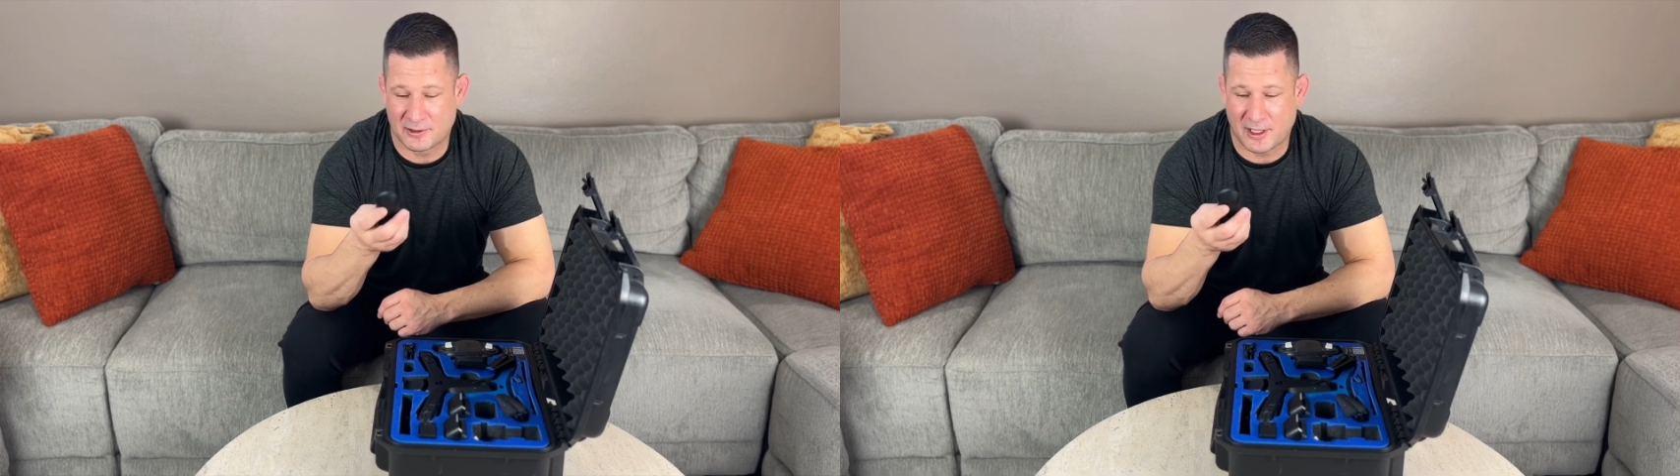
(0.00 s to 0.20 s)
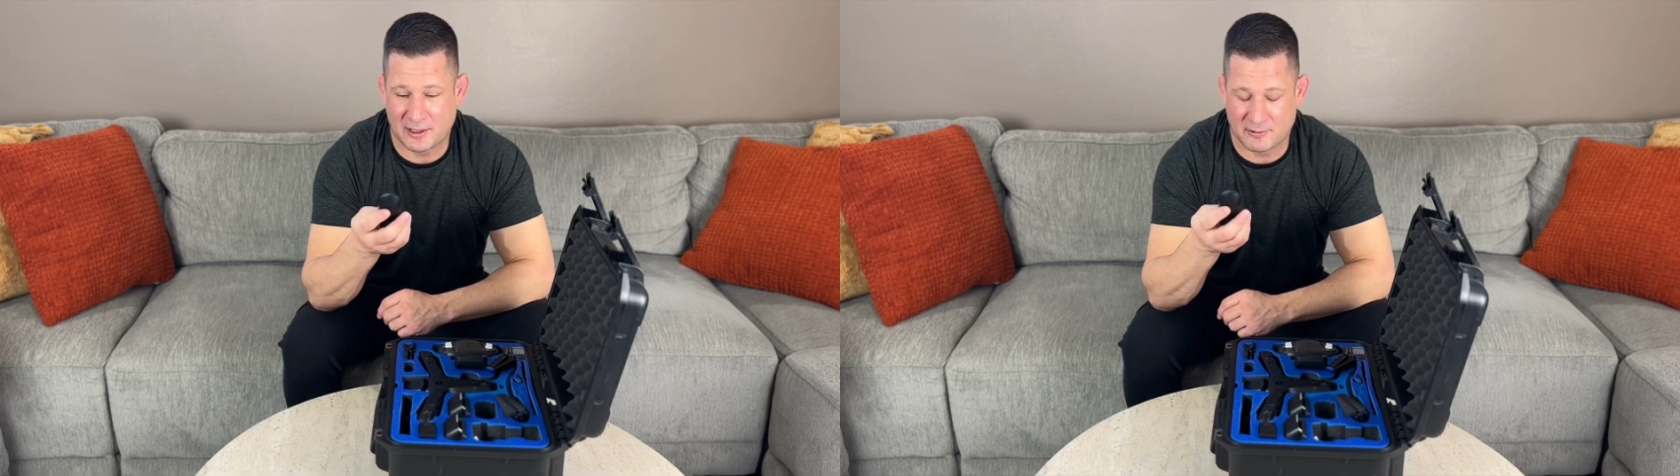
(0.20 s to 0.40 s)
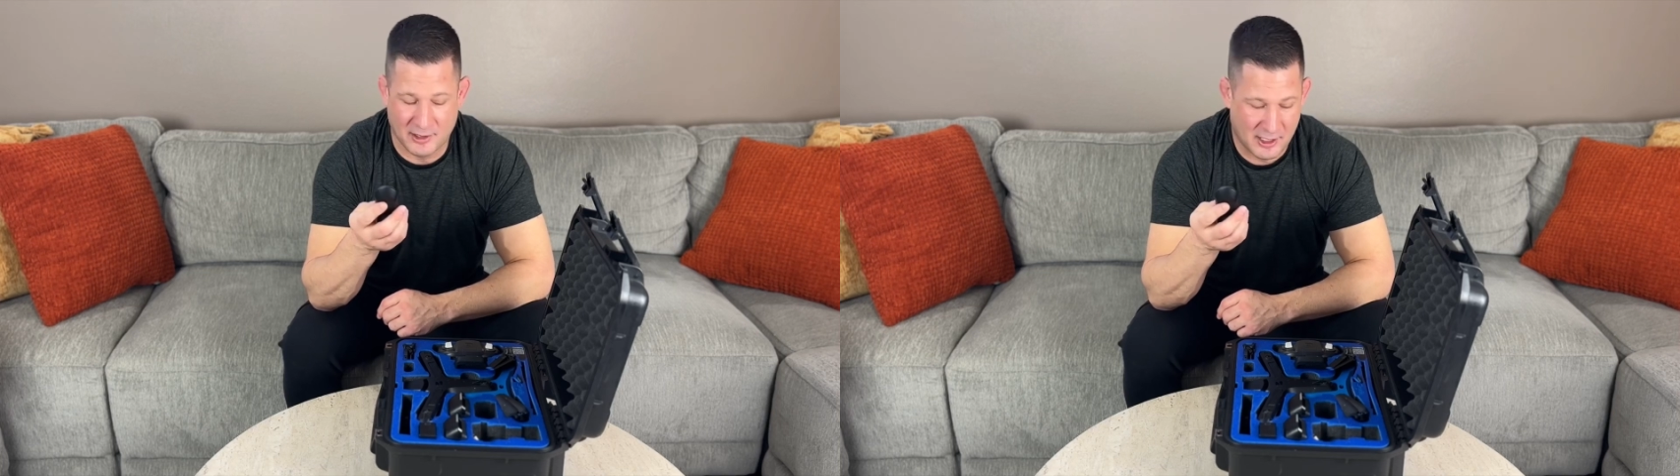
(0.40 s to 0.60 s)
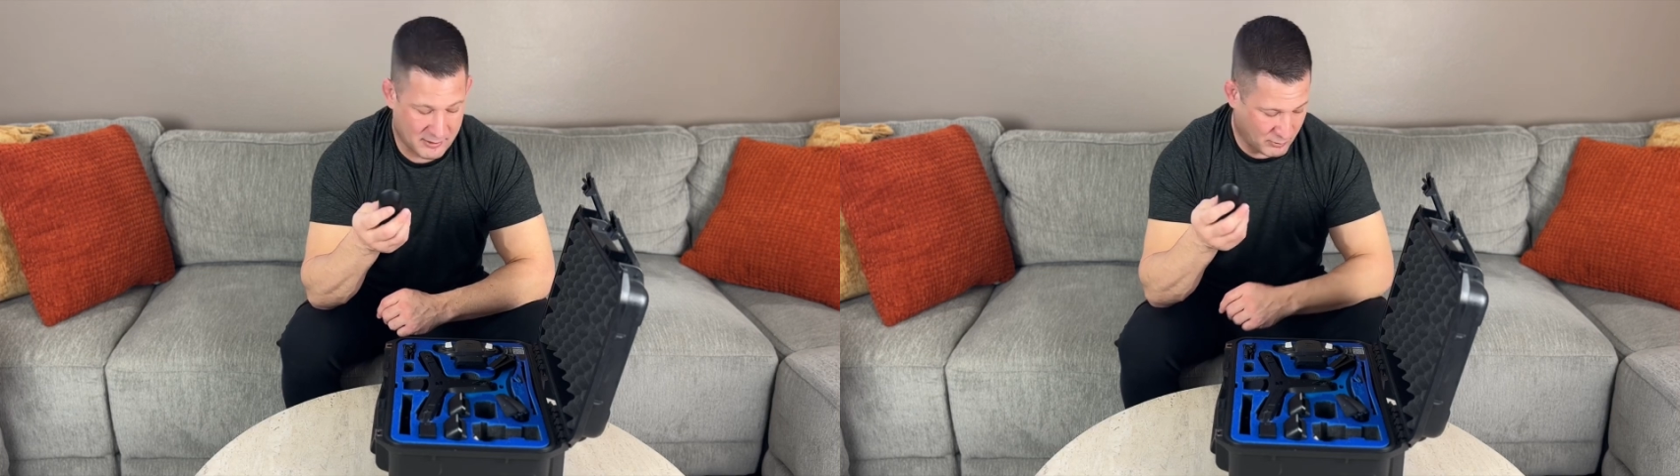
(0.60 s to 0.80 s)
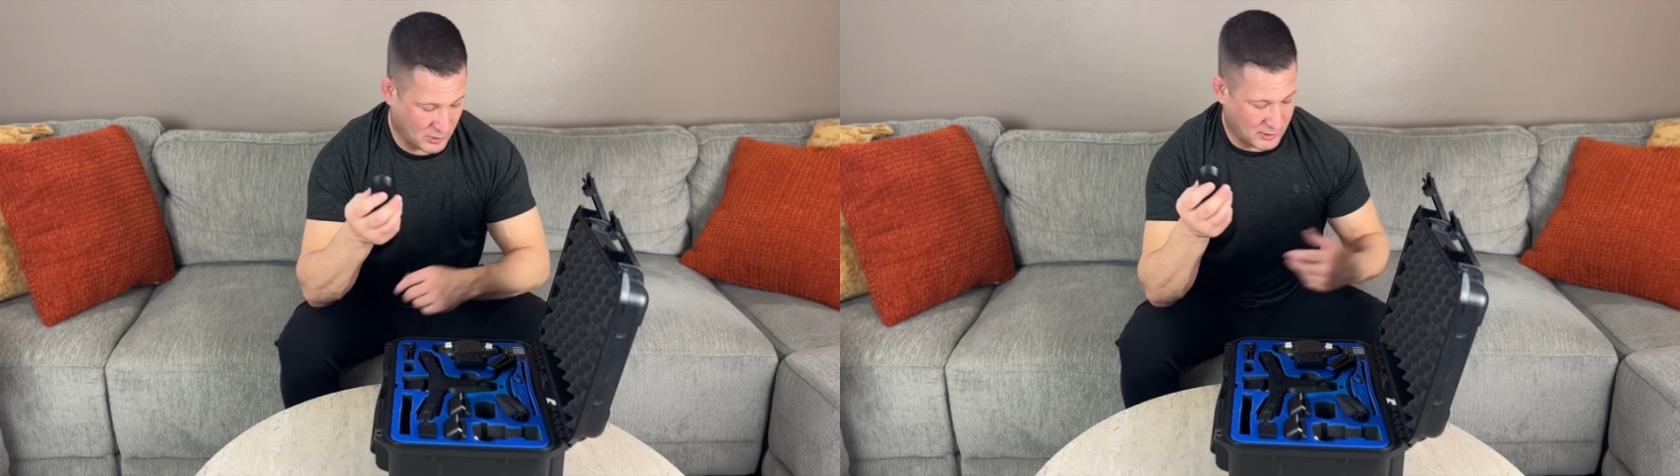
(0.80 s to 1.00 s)
I can
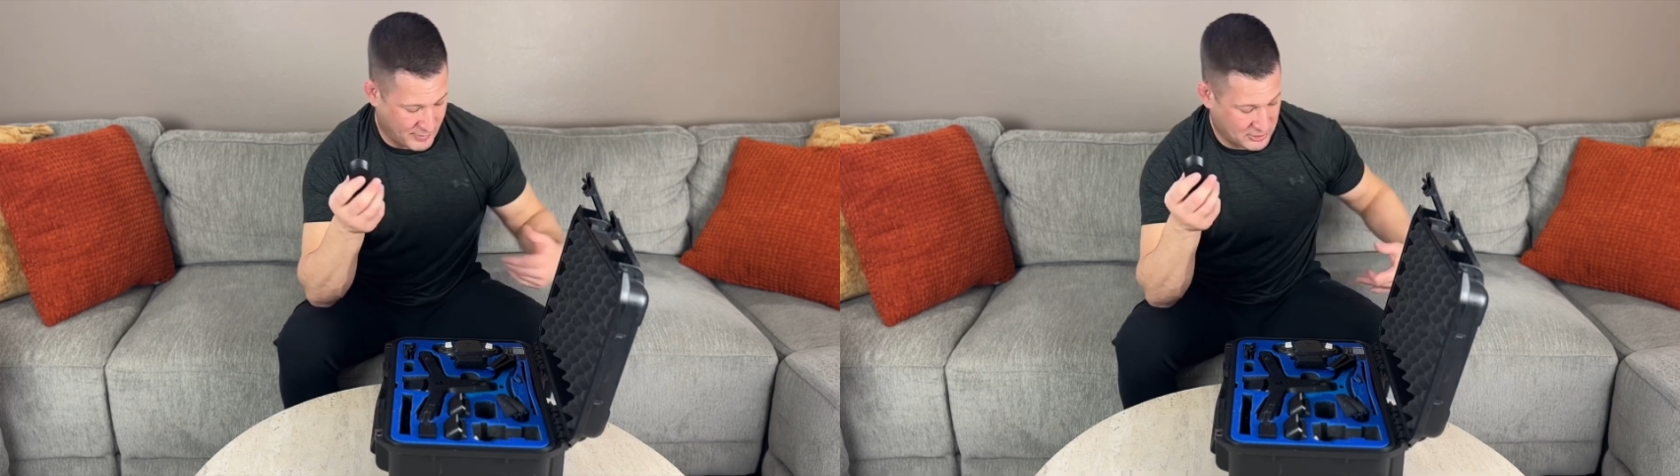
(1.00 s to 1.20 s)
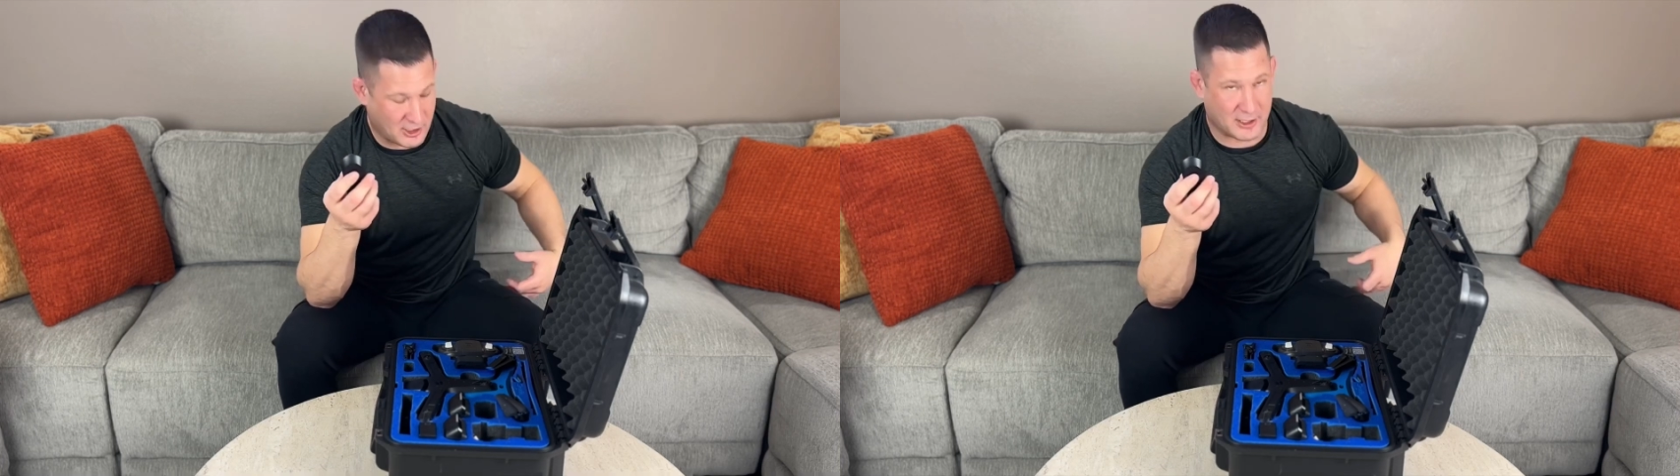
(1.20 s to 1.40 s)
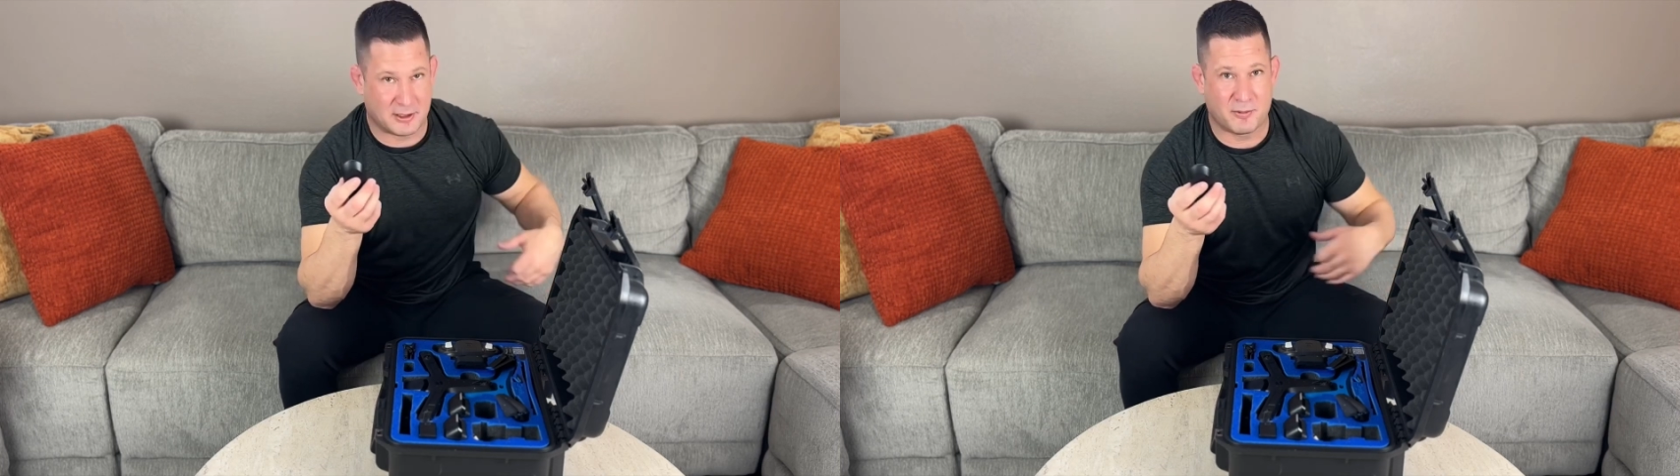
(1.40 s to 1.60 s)
put on my jogging